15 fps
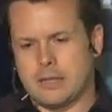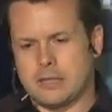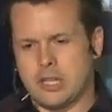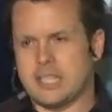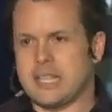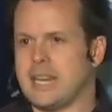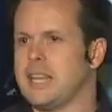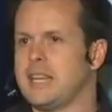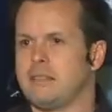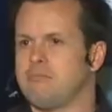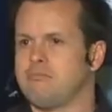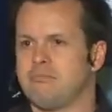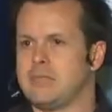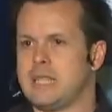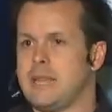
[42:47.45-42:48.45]
just getting
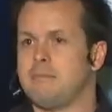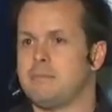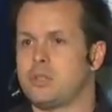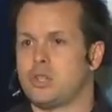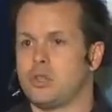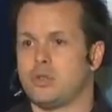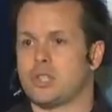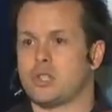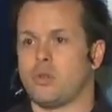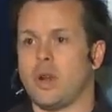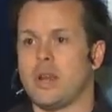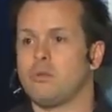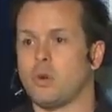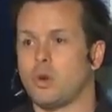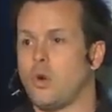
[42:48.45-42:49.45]
Tim to
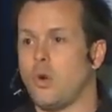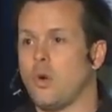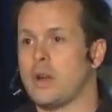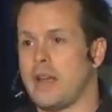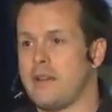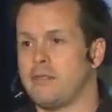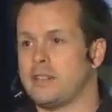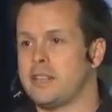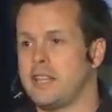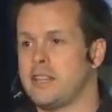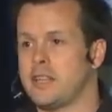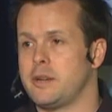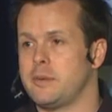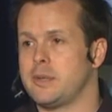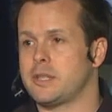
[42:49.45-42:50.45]
screen record everything
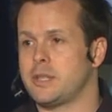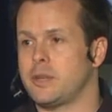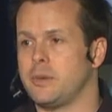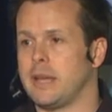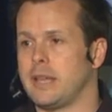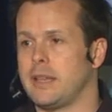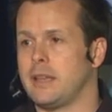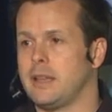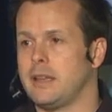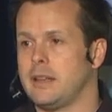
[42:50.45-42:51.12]
that he was doing.